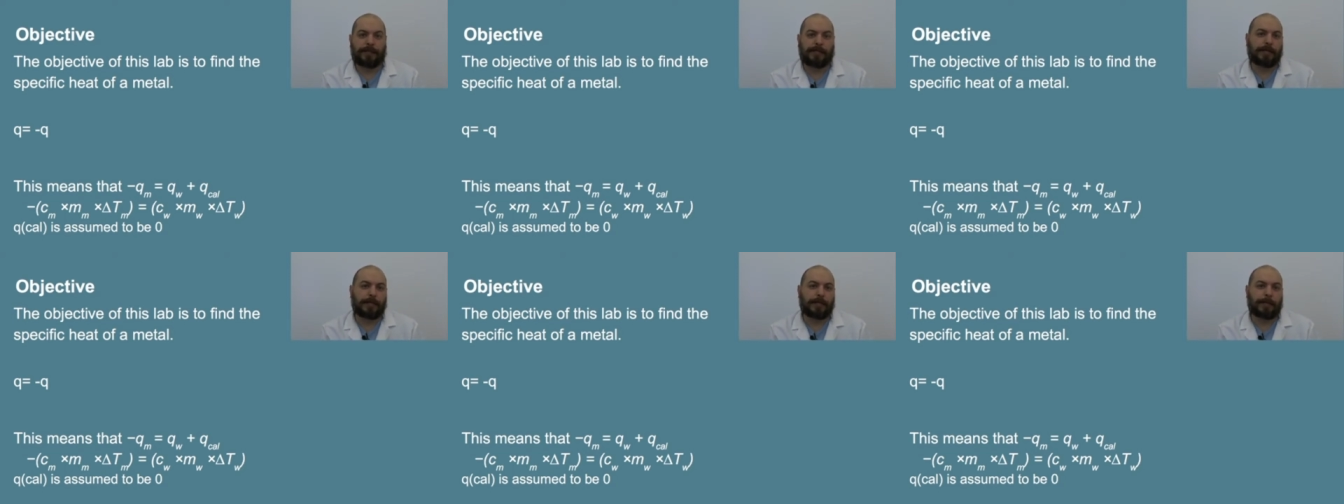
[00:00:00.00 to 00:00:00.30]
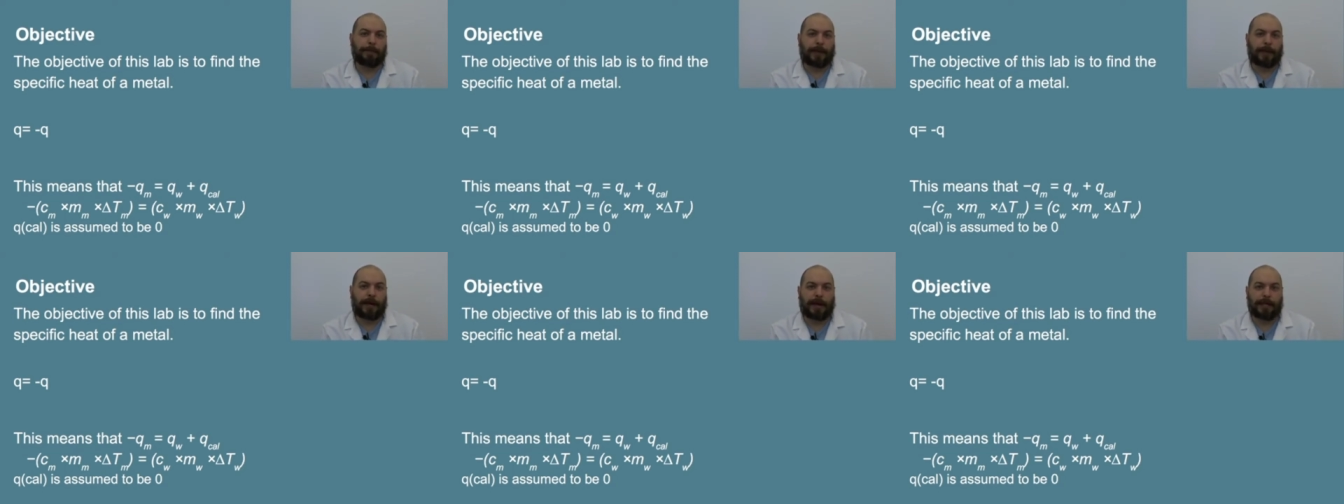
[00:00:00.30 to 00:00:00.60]
heat
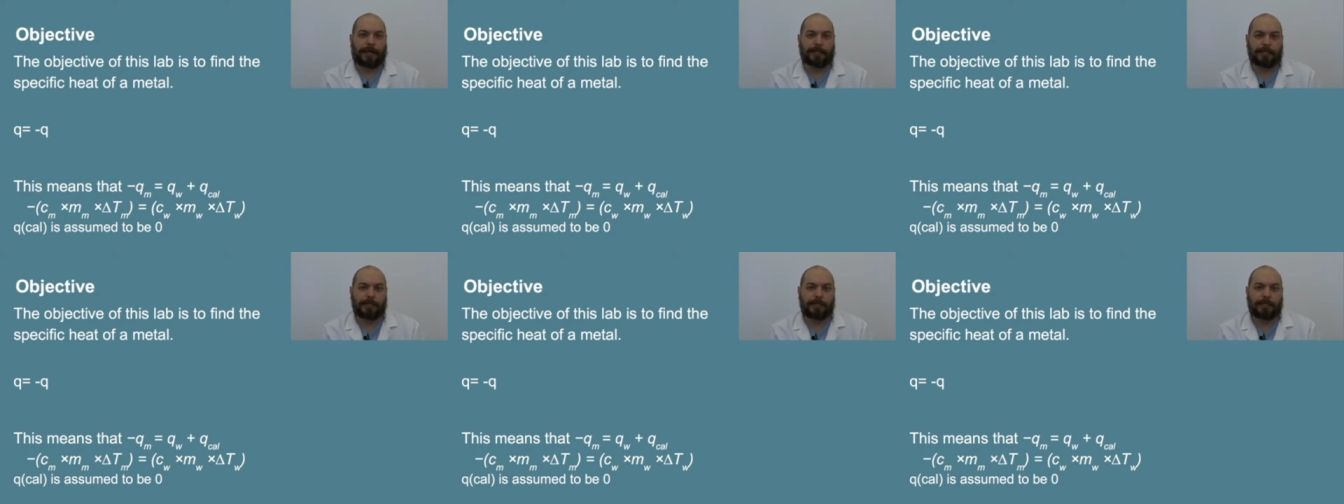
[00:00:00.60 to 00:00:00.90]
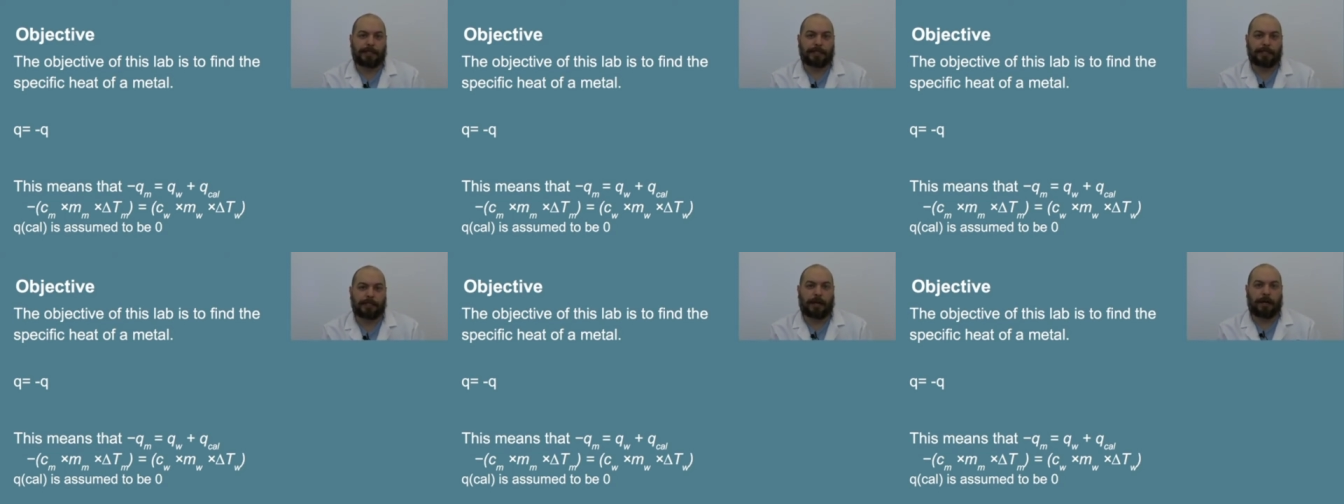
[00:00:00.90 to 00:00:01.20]

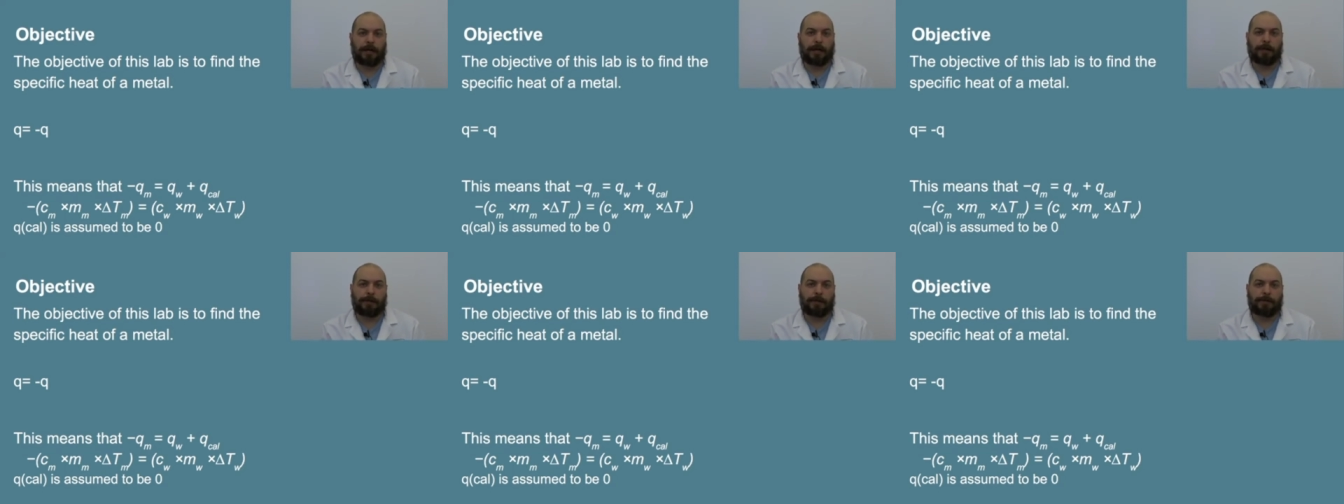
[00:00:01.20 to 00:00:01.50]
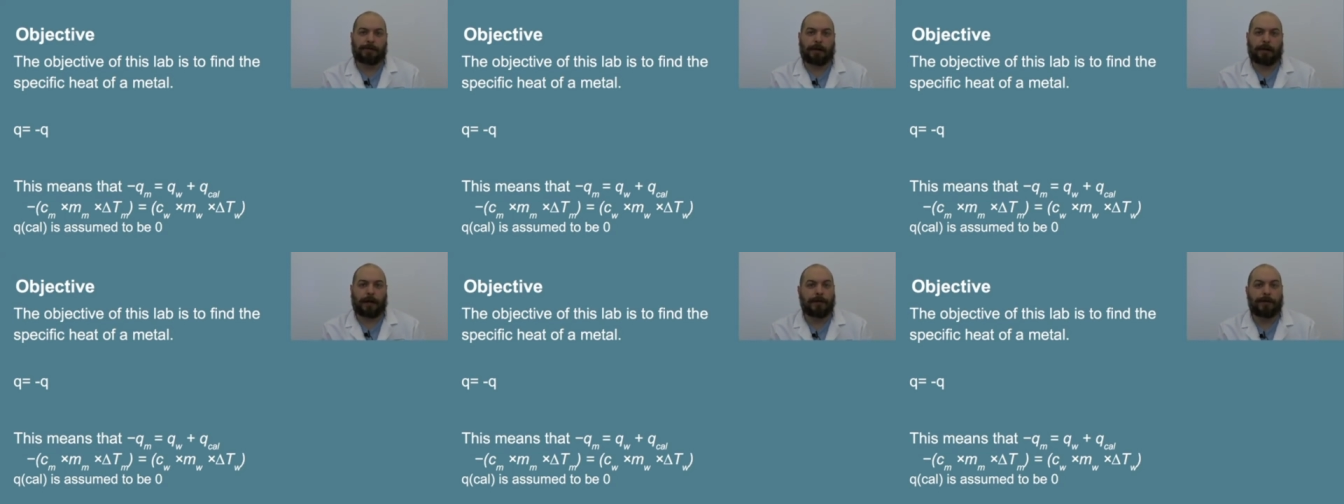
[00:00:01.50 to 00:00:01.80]
capacities
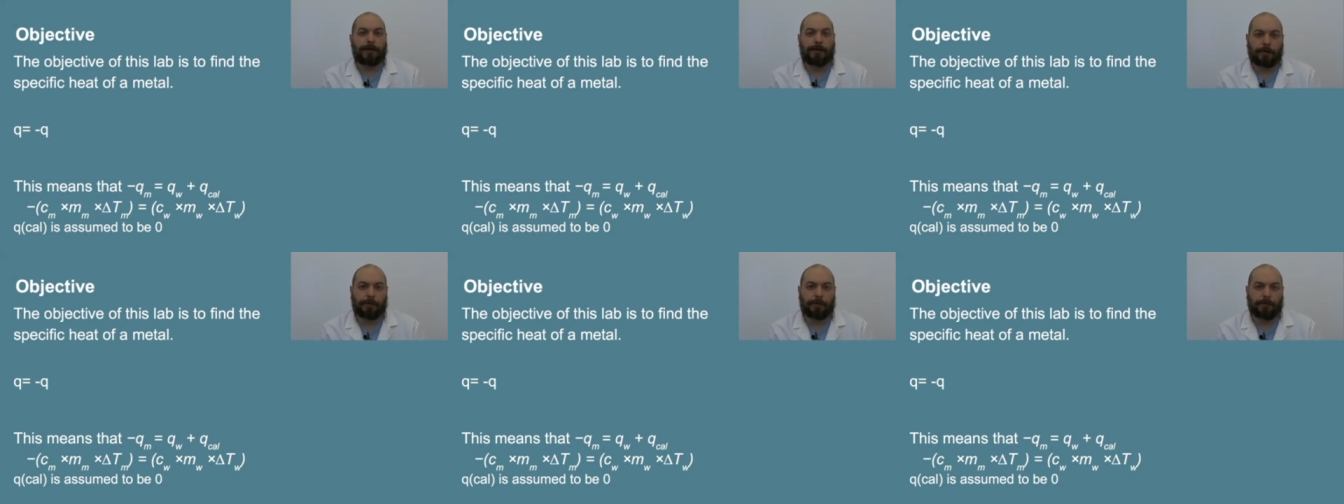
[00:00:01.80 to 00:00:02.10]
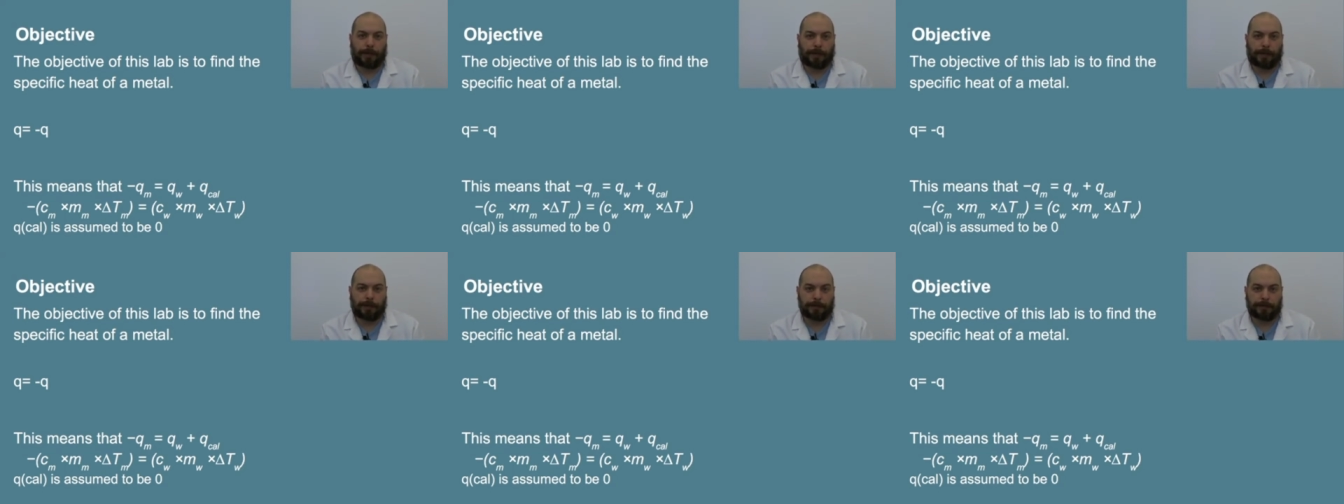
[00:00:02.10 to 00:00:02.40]
of unknown
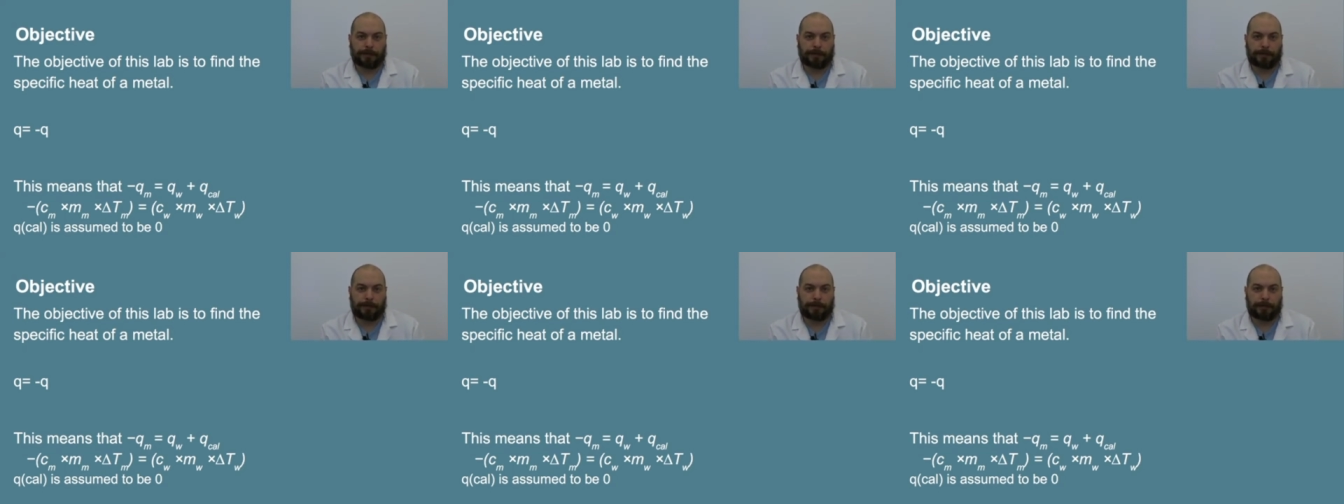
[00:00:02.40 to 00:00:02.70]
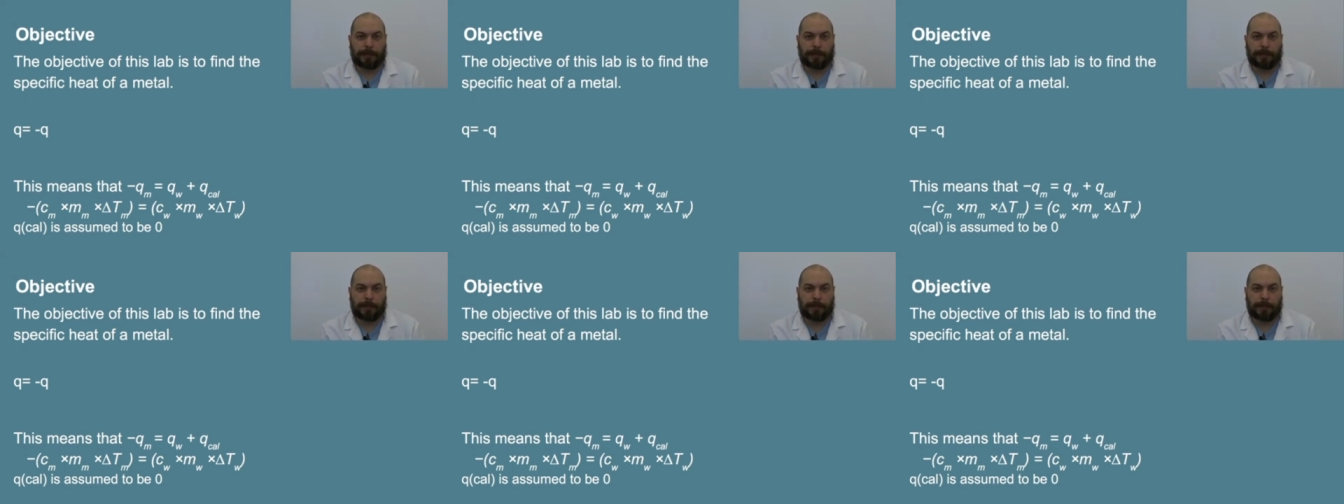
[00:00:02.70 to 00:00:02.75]
metals,